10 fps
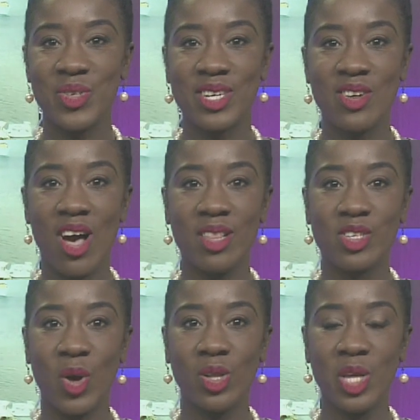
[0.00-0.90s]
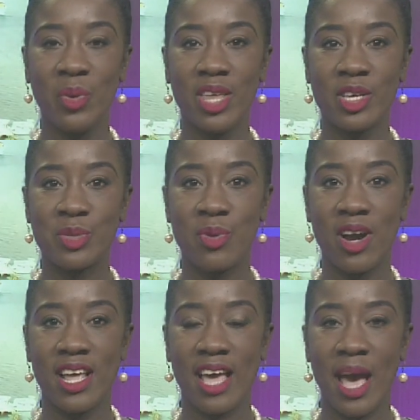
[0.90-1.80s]
to acknowledge Holy Week this
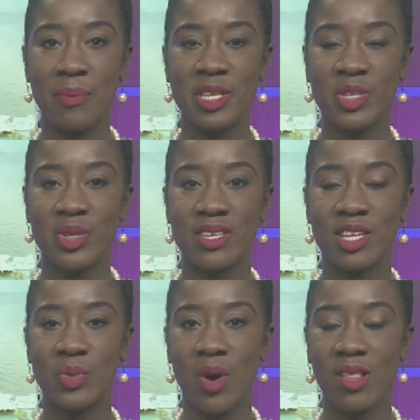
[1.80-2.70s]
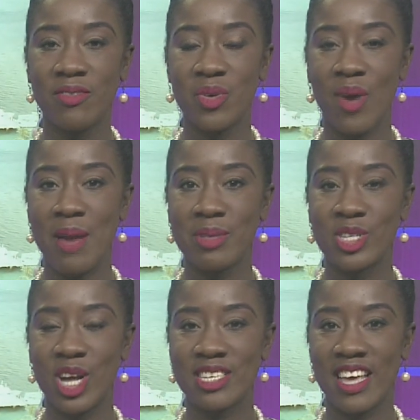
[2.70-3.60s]
morning. Happy Tuesday to all of you. I'm
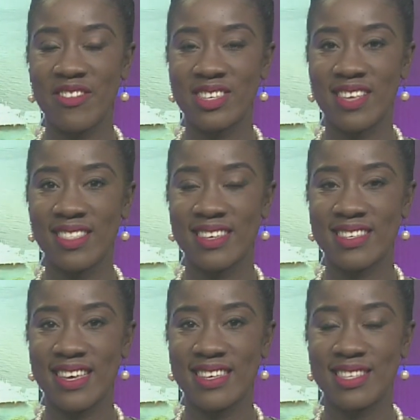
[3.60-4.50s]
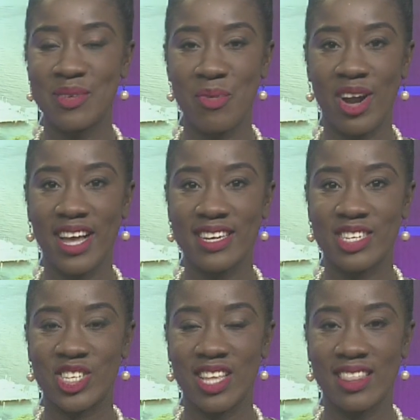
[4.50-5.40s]
LaDawn Davis, and this is the Morning
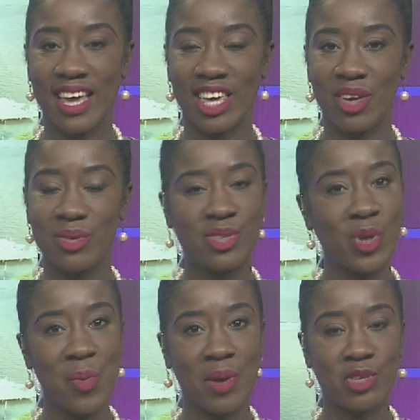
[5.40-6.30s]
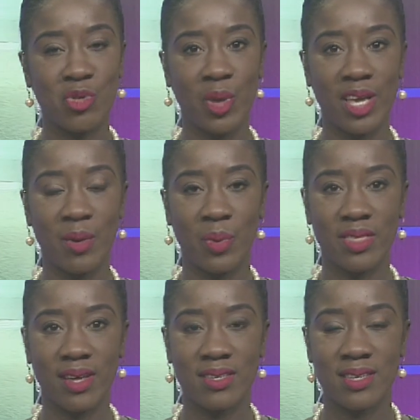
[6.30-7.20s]
Edition. Thank you so much for waking up
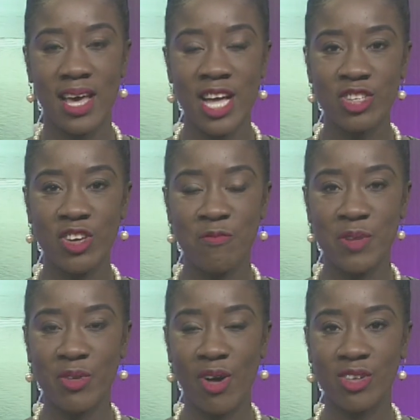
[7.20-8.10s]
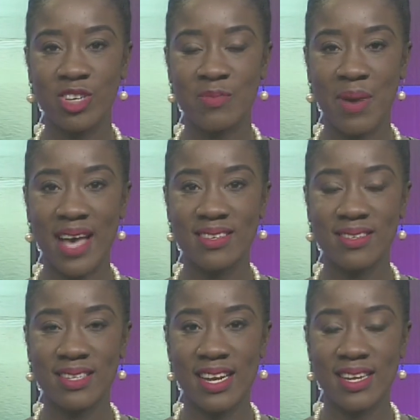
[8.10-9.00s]
with us. Chief Meteorologist
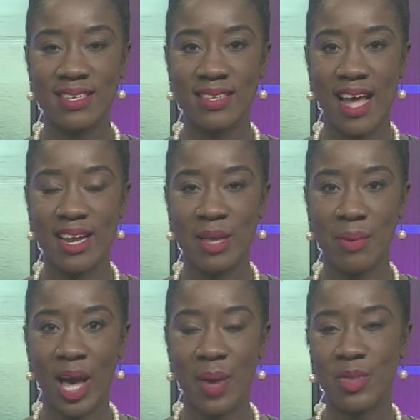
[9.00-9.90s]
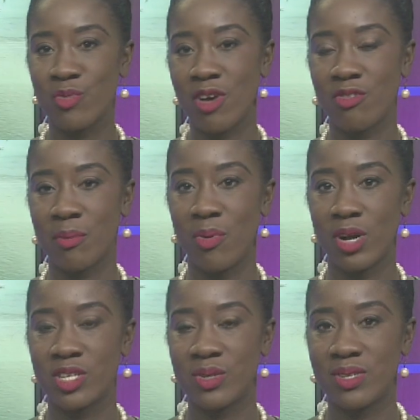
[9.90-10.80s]
Basil Dean is standing by with the weather
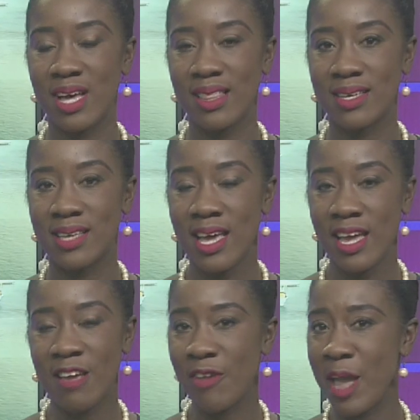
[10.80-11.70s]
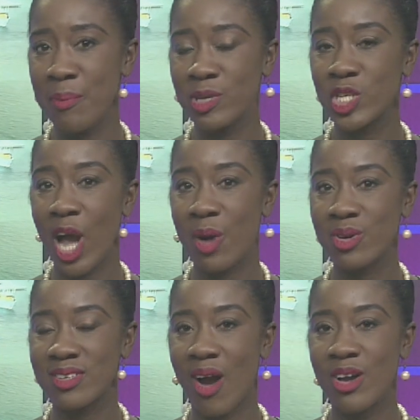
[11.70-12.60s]
report to tell us if April
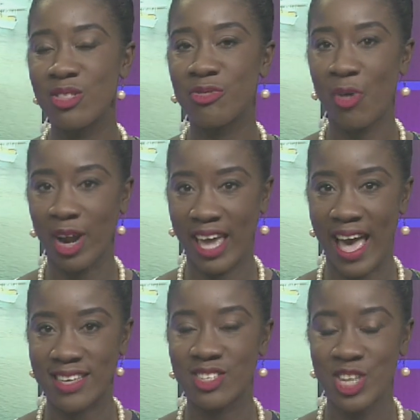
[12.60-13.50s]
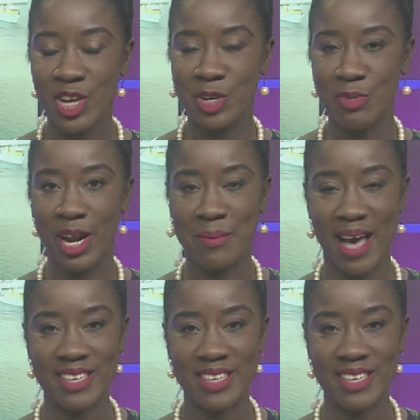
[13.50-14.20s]
showers are in the forecast. Good morning,